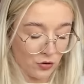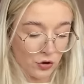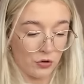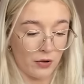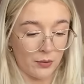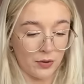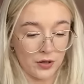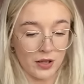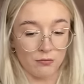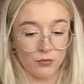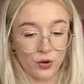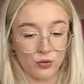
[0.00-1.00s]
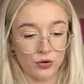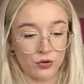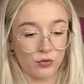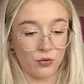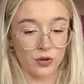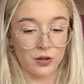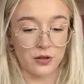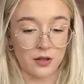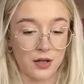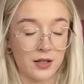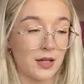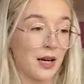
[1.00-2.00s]
So I would say most orders
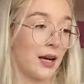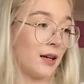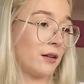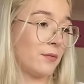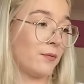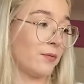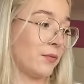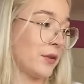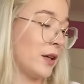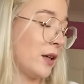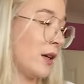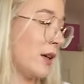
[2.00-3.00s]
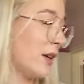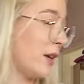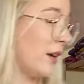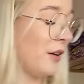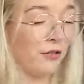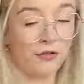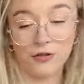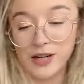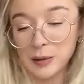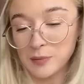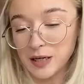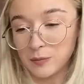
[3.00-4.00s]
contain a
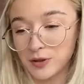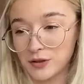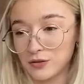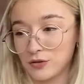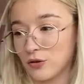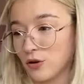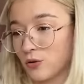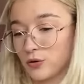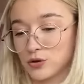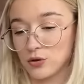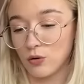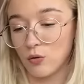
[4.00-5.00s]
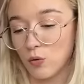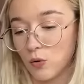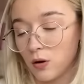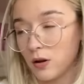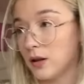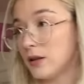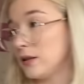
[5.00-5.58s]
freebie, but not all.